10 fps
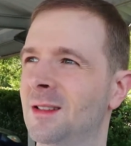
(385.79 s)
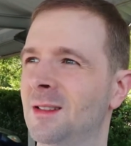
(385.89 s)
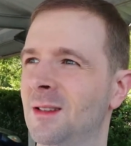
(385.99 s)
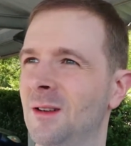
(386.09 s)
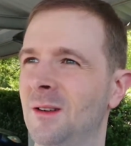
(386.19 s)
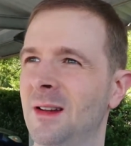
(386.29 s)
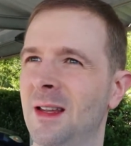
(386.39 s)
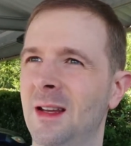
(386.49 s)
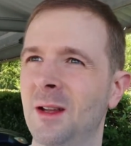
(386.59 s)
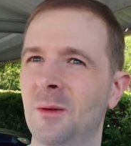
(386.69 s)
so
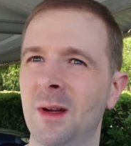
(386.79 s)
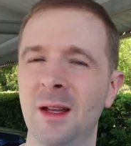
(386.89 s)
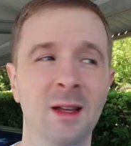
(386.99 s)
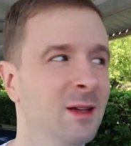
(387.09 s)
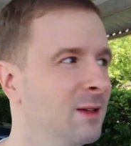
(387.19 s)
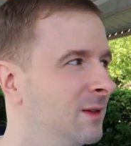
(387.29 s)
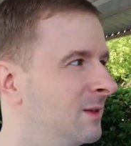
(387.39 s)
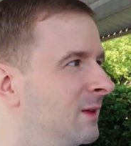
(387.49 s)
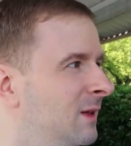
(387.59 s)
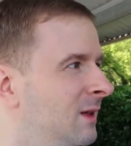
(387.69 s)
anyway,
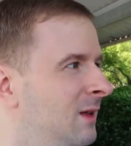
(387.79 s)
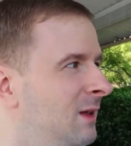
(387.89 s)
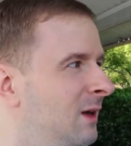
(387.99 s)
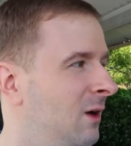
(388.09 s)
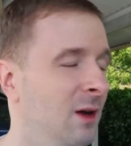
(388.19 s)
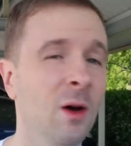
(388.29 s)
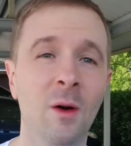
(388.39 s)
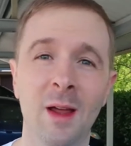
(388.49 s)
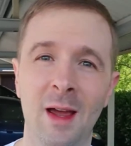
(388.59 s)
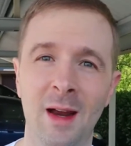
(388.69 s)
oh,
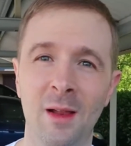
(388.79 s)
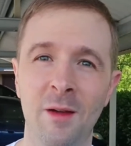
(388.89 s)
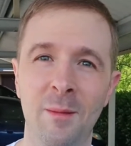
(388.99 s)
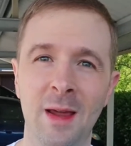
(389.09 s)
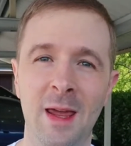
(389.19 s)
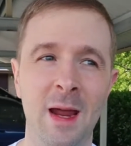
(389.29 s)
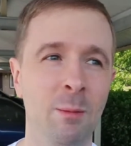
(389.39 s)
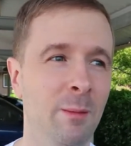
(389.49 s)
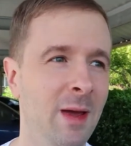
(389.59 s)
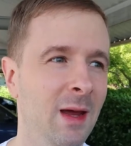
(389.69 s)
oh, yeah, and I love my
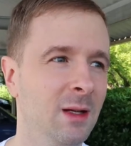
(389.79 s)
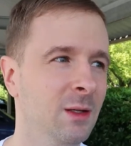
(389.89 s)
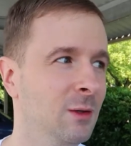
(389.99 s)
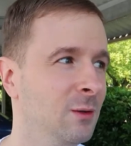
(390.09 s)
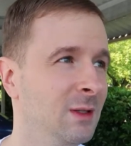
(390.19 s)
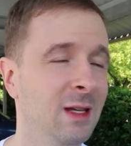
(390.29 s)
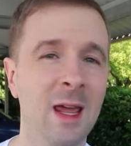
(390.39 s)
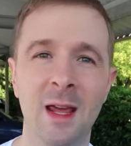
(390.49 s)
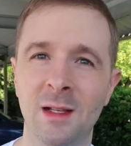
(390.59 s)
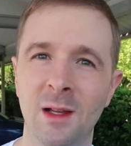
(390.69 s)
camera bag too. It's a
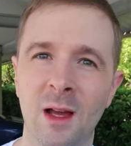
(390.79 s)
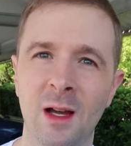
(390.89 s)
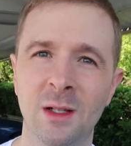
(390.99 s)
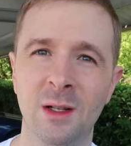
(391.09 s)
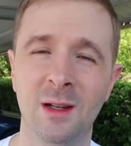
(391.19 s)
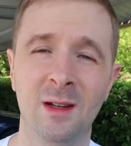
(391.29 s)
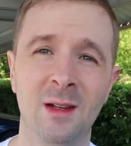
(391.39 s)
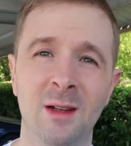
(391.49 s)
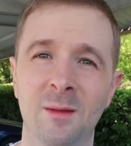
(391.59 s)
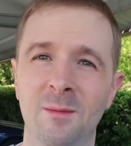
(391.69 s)
Case Logic.
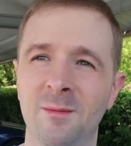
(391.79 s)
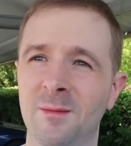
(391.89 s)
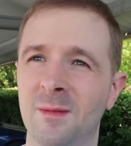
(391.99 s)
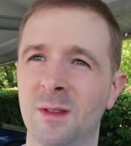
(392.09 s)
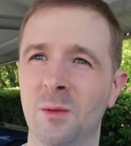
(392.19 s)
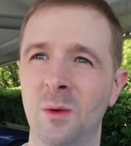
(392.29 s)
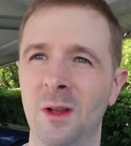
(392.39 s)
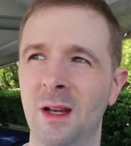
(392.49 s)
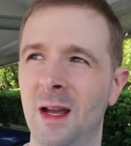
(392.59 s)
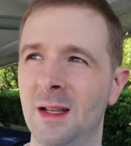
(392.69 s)
Um, it's a
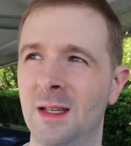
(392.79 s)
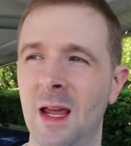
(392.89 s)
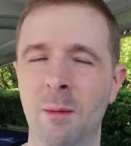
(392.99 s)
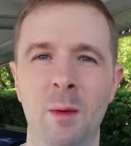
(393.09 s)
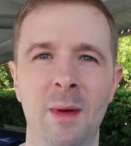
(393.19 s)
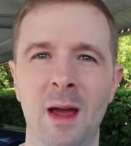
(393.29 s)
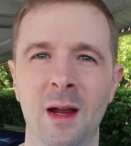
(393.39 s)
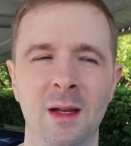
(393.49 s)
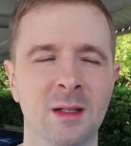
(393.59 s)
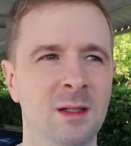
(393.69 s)
really nice camera
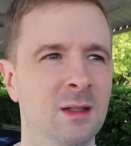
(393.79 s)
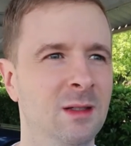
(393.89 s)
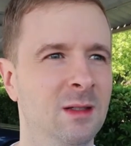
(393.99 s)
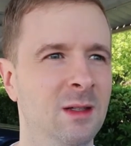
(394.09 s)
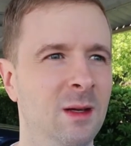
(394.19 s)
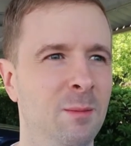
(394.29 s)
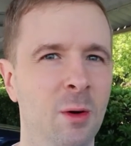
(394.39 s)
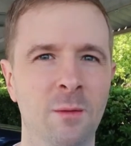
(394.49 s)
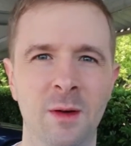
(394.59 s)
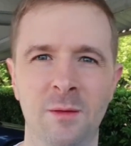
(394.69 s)
bag. It's just uh,
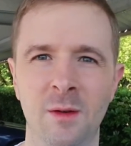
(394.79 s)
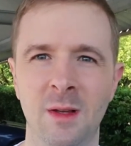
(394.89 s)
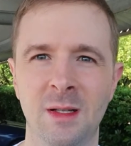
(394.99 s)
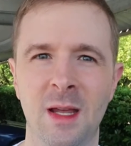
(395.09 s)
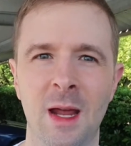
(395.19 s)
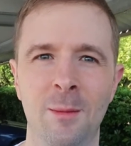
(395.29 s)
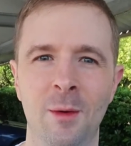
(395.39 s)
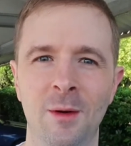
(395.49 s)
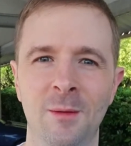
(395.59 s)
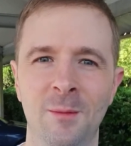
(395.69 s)
perfect for this
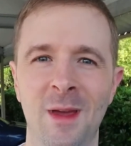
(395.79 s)
camera.